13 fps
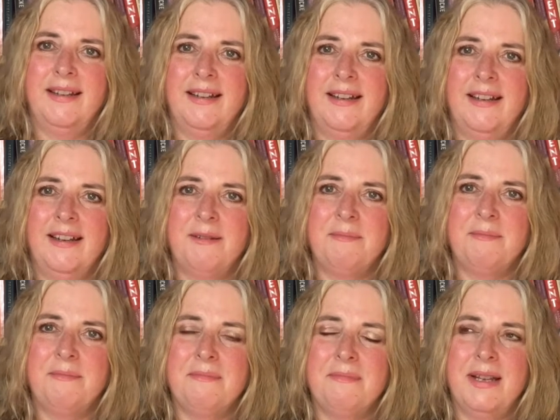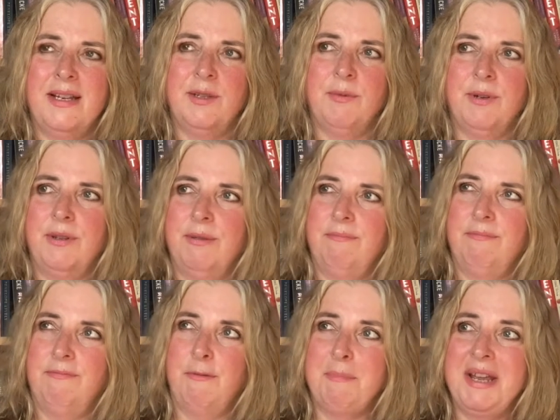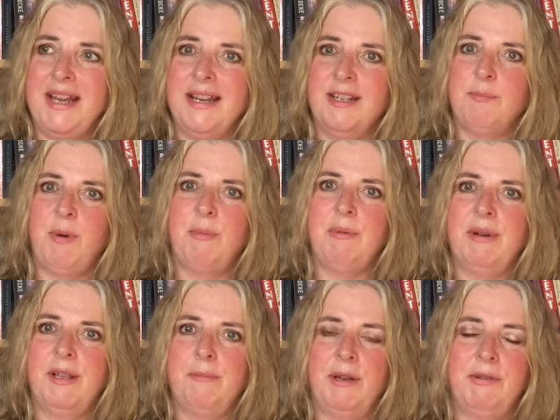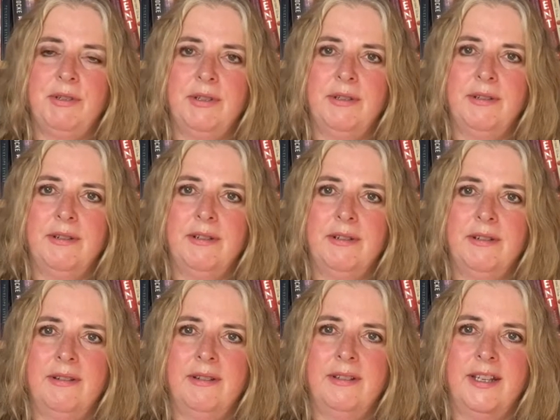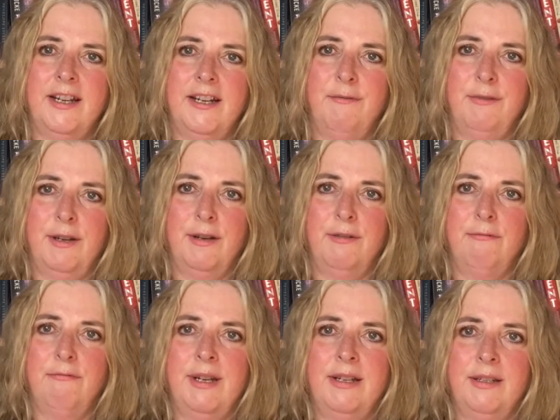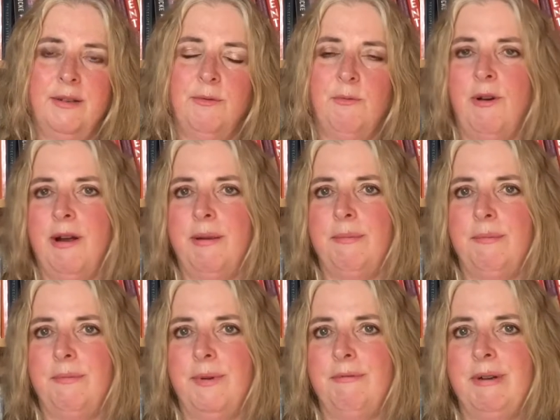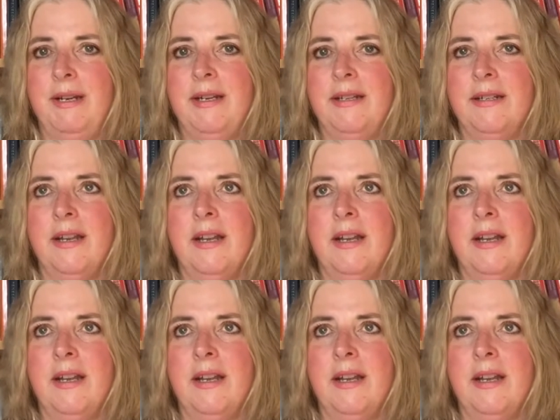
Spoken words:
It's one of the, for me, it's probably the most significant reason why we read,